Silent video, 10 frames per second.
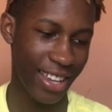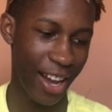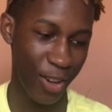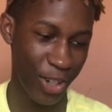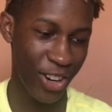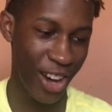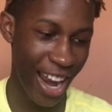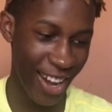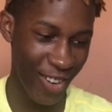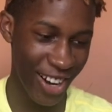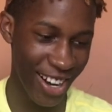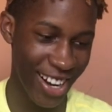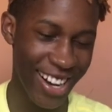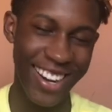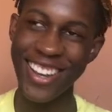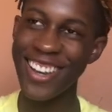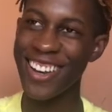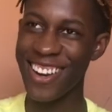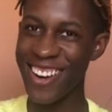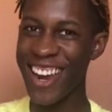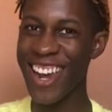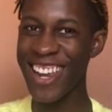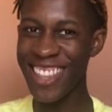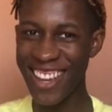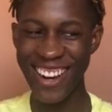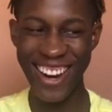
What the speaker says: You go through your right door? Alright.